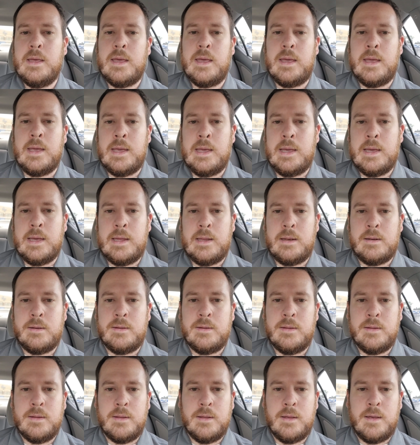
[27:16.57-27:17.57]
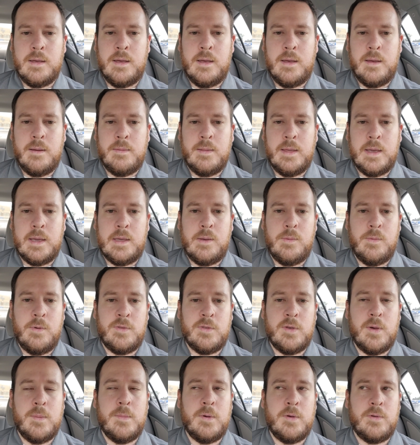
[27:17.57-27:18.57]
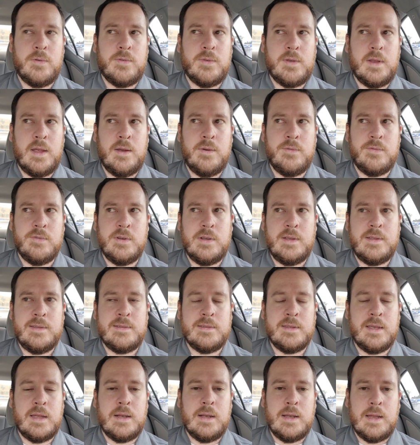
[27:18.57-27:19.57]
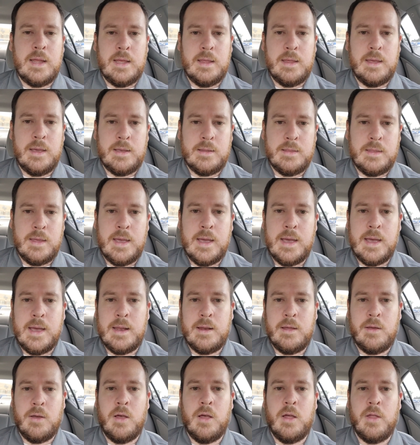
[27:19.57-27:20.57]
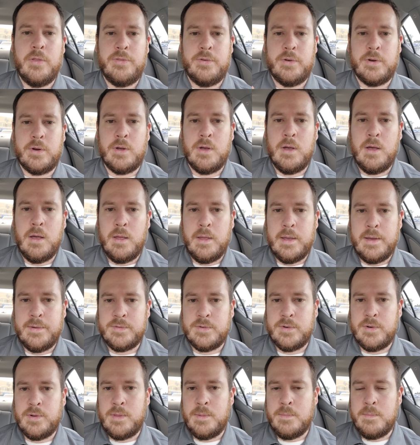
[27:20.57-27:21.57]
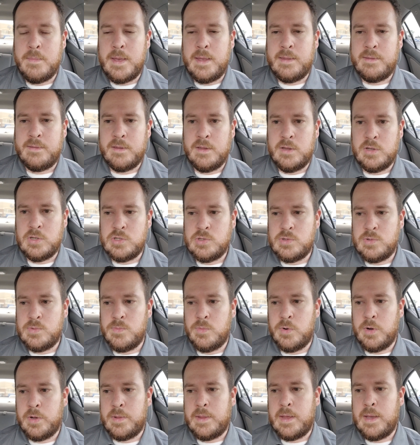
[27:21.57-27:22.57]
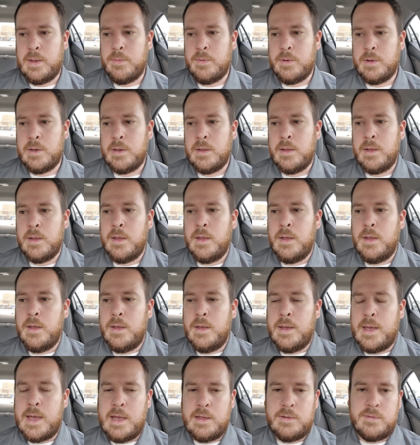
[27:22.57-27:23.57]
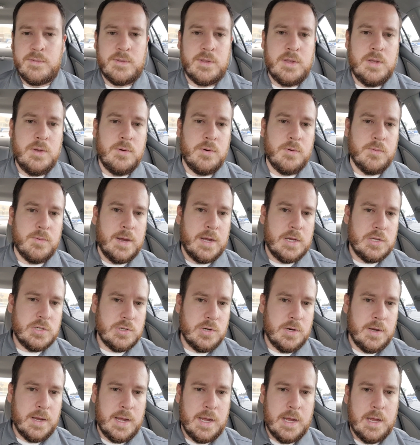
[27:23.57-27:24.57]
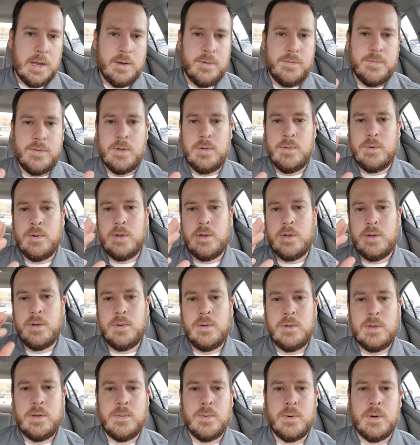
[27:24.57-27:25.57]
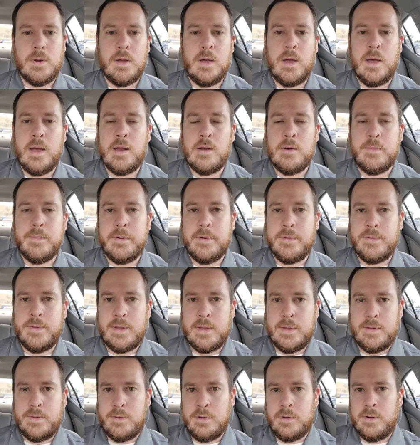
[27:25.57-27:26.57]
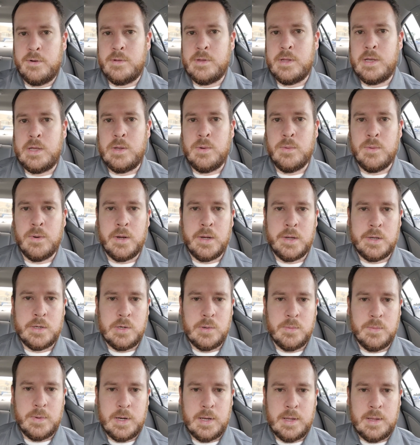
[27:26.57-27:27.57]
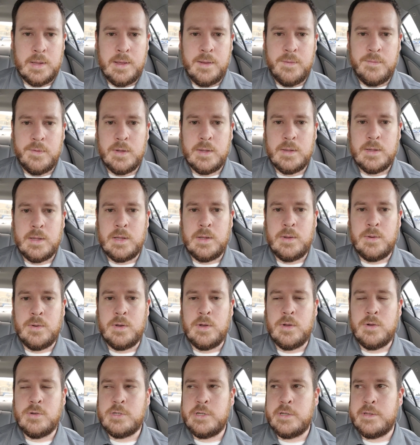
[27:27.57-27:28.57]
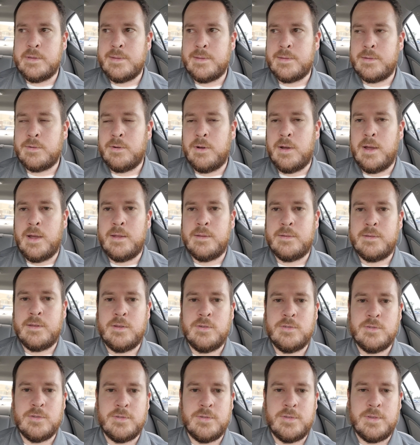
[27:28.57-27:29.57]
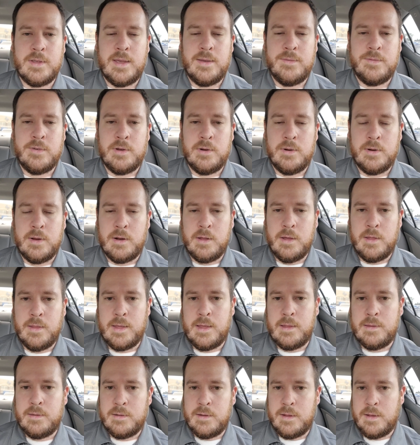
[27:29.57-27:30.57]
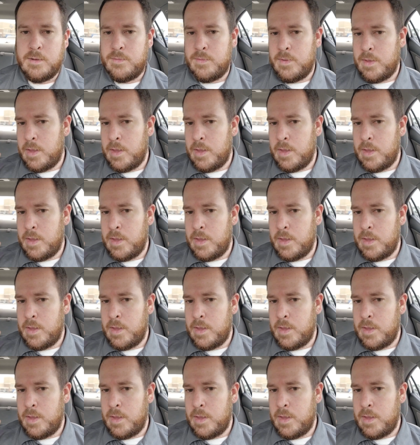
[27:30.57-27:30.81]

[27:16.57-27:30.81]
And like it was almost every Sunday, like they had an altar call after the message where they would ask you to raise your hand if you knew you were 100% certain that you were on your way to heaven, that you knew Jesus Christ as your Savior and all that stuff.